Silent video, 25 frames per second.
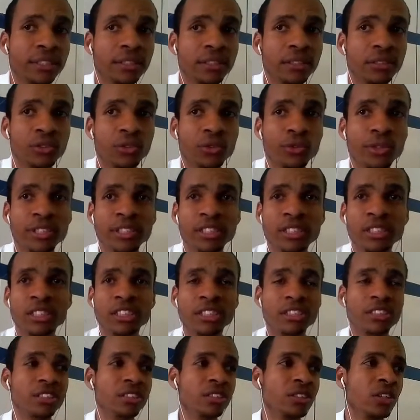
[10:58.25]
during
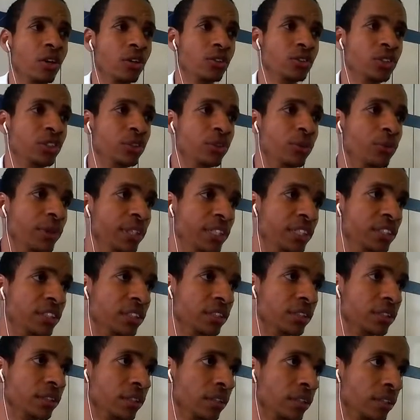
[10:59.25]
code generation.
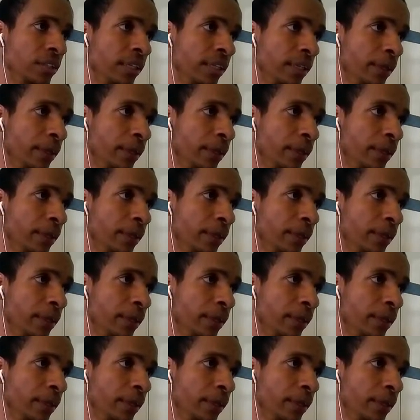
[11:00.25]
Okay,